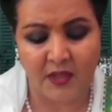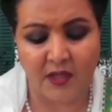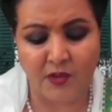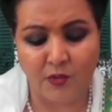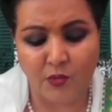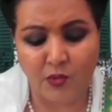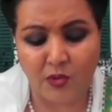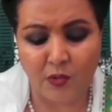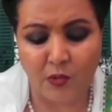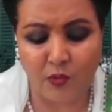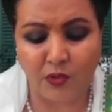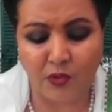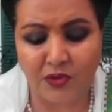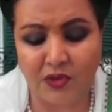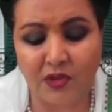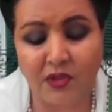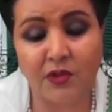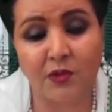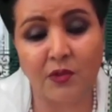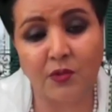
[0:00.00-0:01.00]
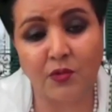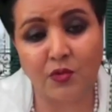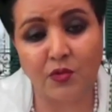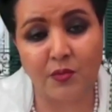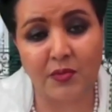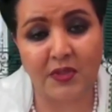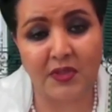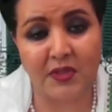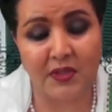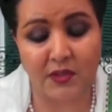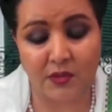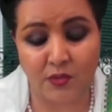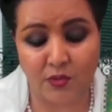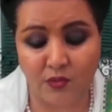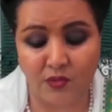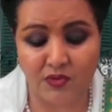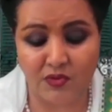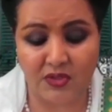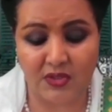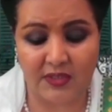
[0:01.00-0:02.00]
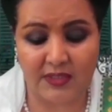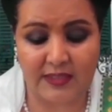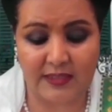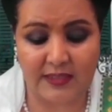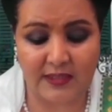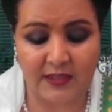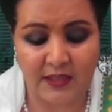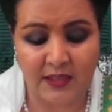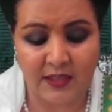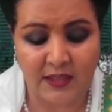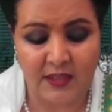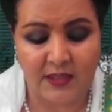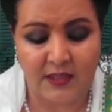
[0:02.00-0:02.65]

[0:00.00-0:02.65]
and it will continue to consider